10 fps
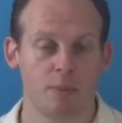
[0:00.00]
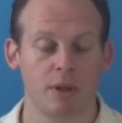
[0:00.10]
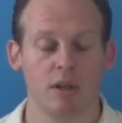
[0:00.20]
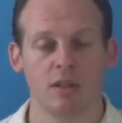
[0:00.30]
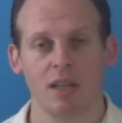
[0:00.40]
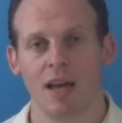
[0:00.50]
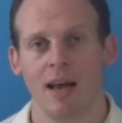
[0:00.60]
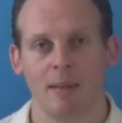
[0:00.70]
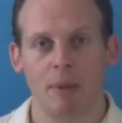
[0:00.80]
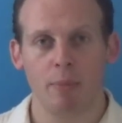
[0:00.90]
because
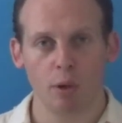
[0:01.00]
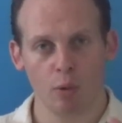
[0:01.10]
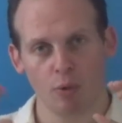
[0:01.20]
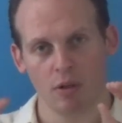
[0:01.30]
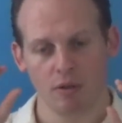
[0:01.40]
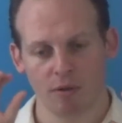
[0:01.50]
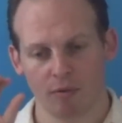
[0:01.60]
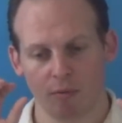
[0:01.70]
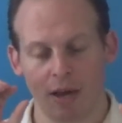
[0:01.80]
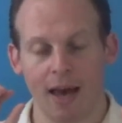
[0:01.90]
people will
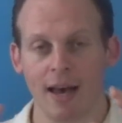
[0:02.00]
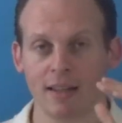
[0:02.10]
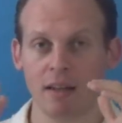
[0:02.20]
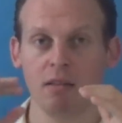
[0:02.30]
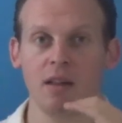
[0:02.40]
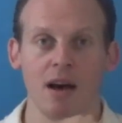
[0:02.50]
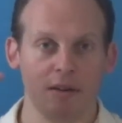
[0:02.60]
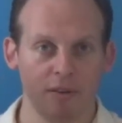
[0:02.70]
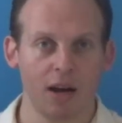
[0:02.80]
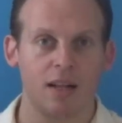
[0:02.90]
add a lot
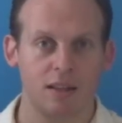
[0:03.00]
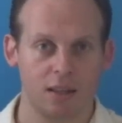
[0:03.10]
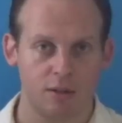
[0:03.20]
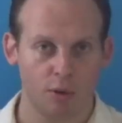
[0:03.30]
of content.